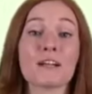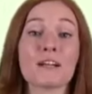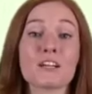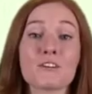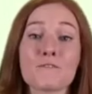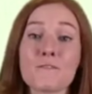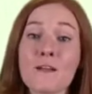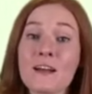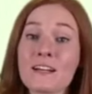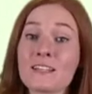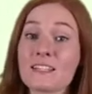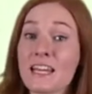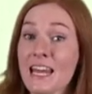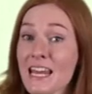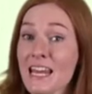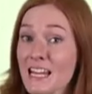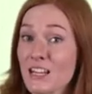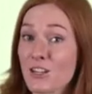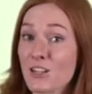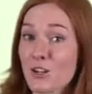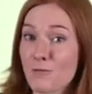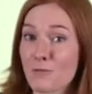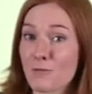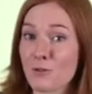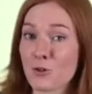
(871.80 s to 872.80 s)
Butterflies take
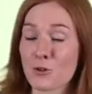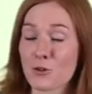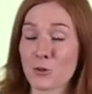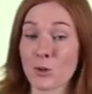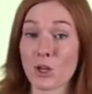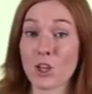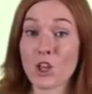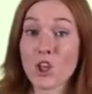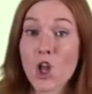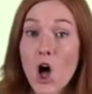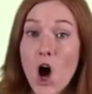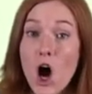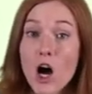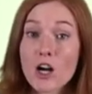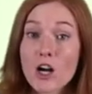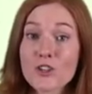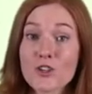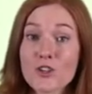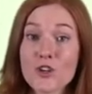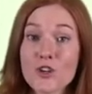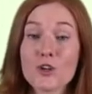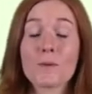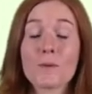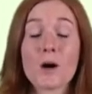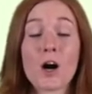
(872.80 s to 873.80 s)
in their food through a long
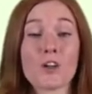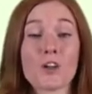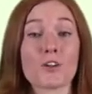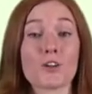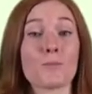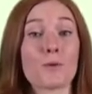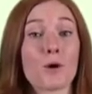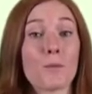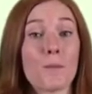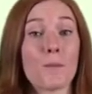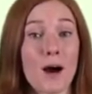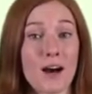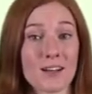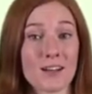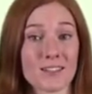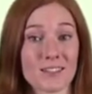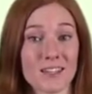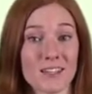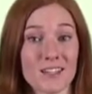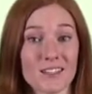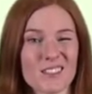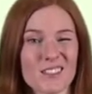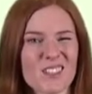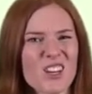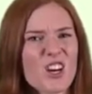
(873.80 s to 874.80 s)
tube called a
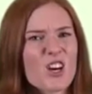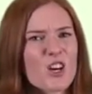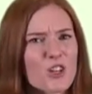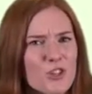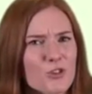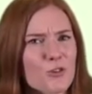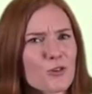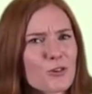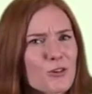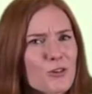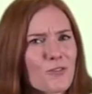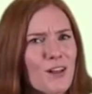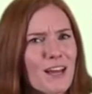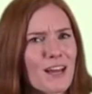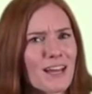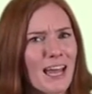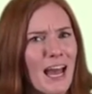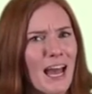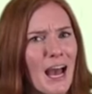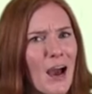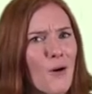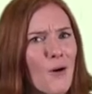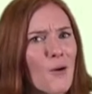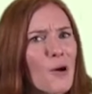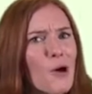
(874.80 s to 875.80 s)
proboscis, sort of like
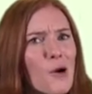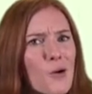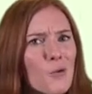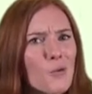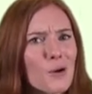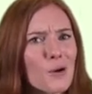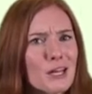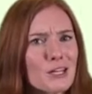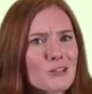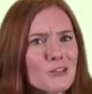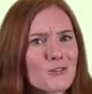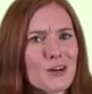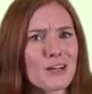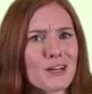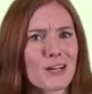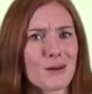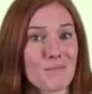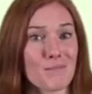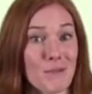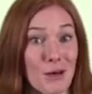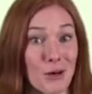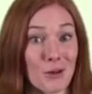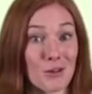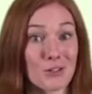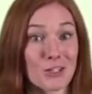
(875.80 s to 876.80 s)
how we drink a
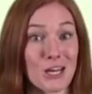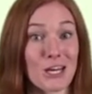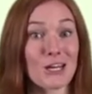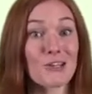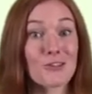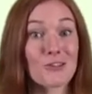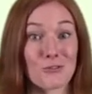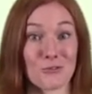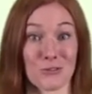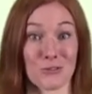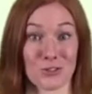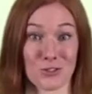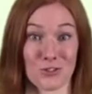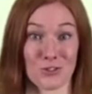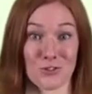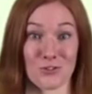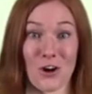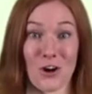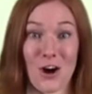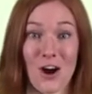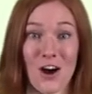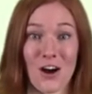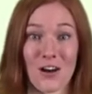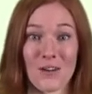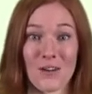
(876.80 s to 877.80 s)
milkshake through a straw.